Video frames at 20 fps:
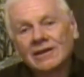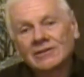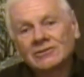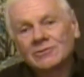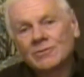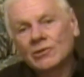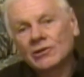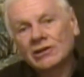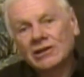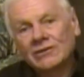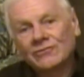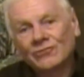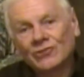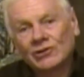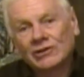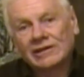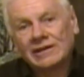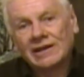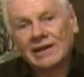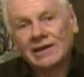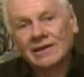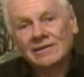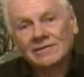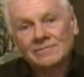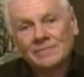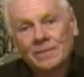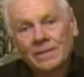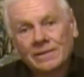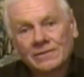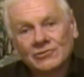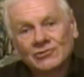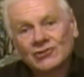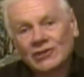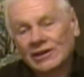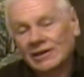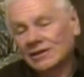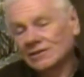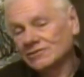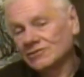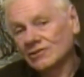That's about it for today.
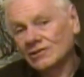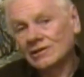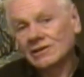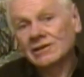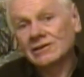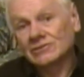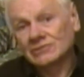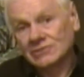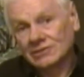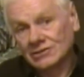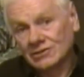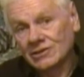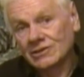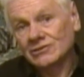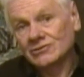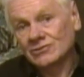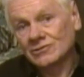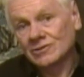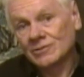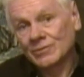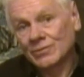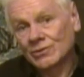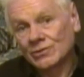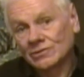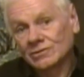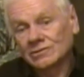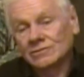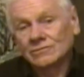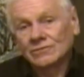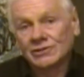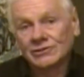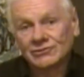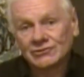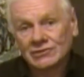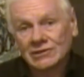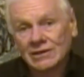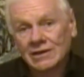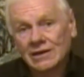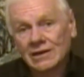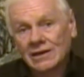Check out the links. These are important
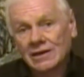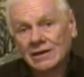ones.